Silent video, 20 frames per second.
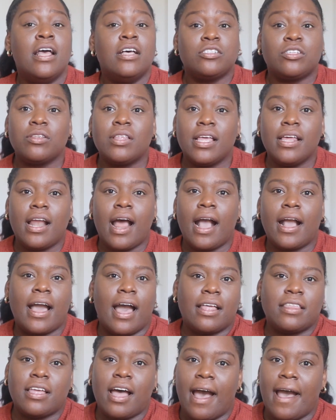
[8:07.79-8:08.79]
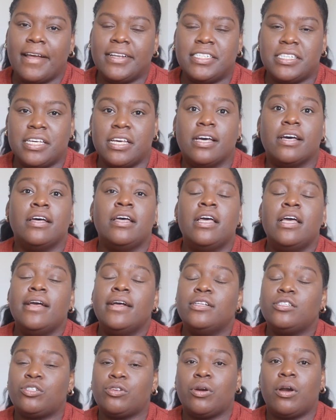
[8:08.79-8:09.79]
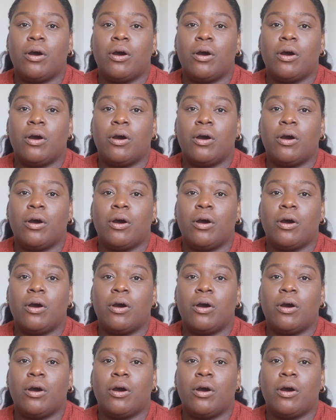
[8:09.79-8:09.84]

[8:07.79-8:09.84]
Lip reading: So then I got the idea to